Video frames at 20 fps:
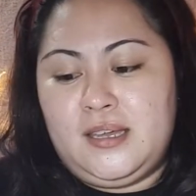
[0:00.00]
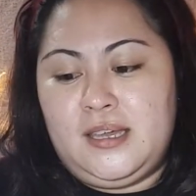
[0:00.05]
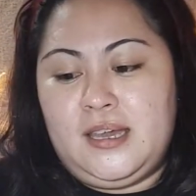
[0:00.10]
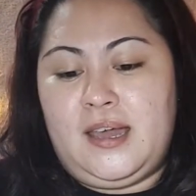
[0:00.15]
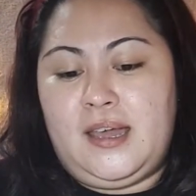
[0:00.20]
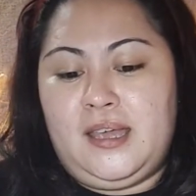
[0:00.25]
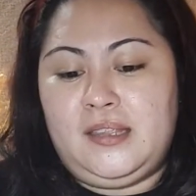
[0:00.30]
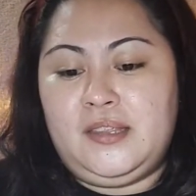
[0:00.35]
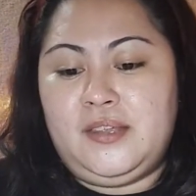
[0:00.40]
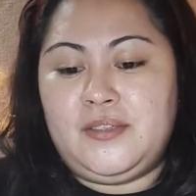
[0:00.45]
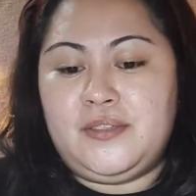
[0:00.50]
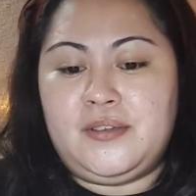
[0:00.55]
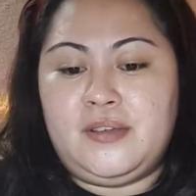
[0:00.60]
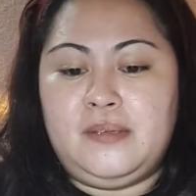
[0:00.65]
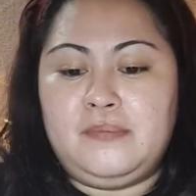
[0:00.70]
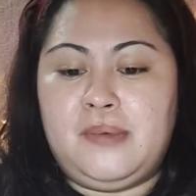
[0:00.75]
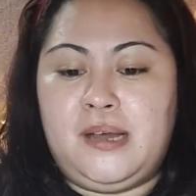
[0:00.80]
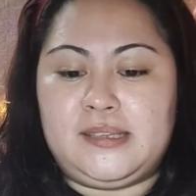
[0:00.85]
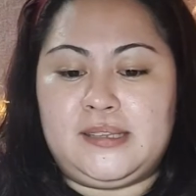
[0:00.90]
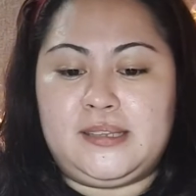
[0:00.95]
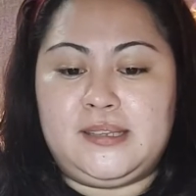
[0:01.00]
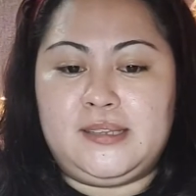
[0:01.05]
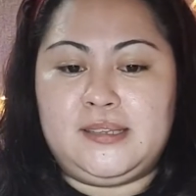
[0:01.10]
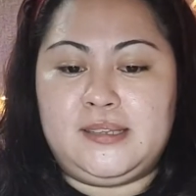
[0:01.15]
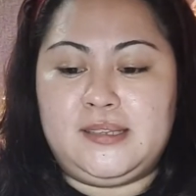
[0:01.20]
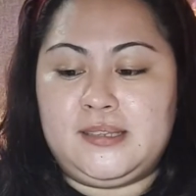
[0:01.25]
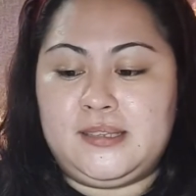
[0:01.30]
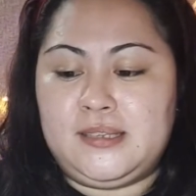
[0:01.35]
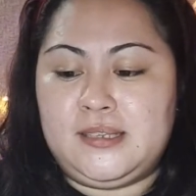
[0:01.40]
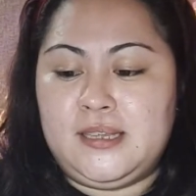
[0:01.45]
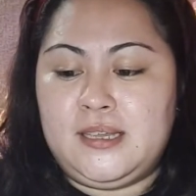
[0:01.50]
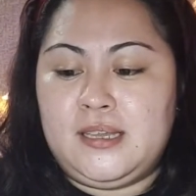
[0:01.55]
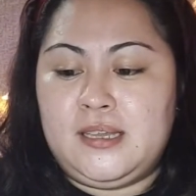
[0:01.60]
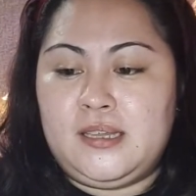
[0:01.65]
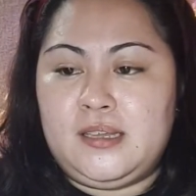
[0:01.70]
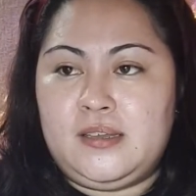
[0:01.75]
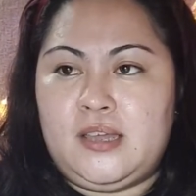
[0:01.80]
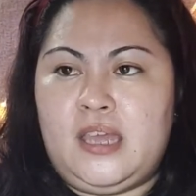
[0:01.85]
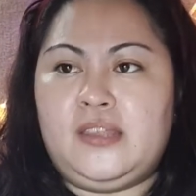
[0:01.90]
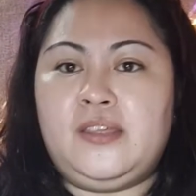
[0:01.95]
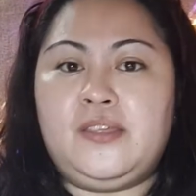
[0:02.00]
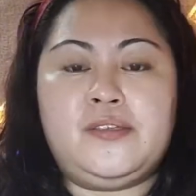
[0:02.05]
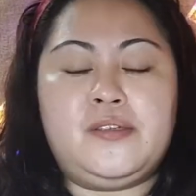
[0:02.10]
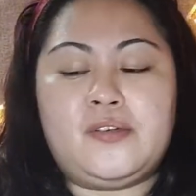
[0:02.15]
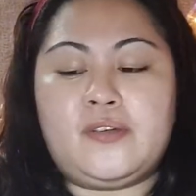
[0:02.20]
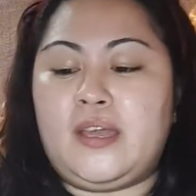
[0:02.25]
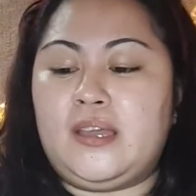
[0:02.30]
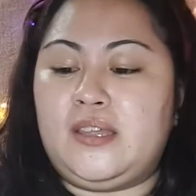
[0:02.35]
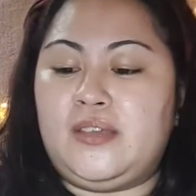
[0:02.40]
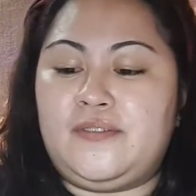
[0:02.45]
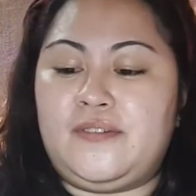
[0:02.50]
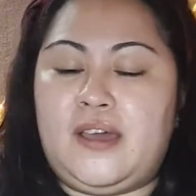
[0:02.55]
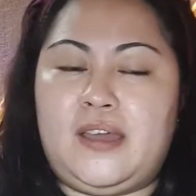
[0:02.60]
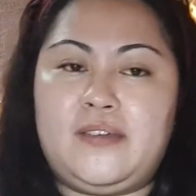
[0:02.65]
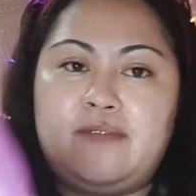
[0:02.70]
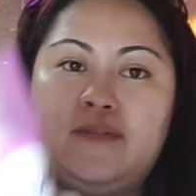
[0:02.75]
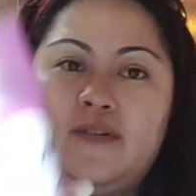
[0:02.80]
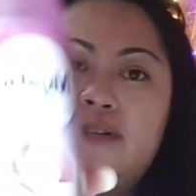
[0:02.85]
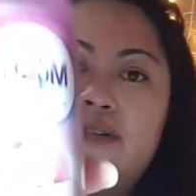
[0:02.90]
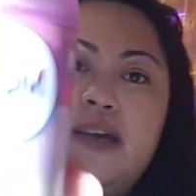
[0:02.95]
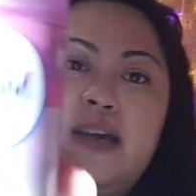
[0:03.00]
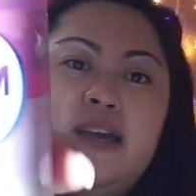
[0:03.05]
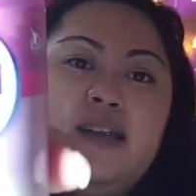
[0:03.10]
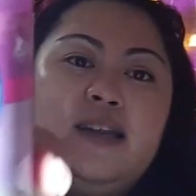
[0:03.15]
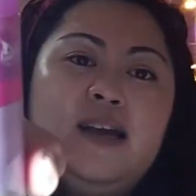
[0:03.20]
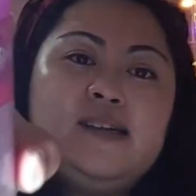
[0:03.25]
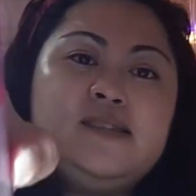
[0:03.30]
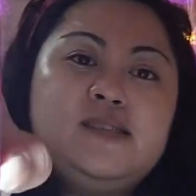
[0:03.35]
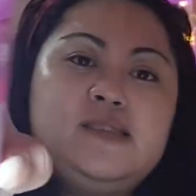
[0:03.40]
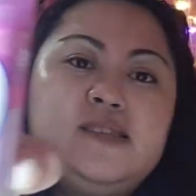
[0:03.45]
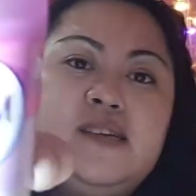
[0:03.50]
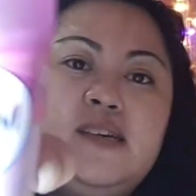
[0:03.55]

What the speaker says: Yeah, 83 baht. 83 or 85. Okay, next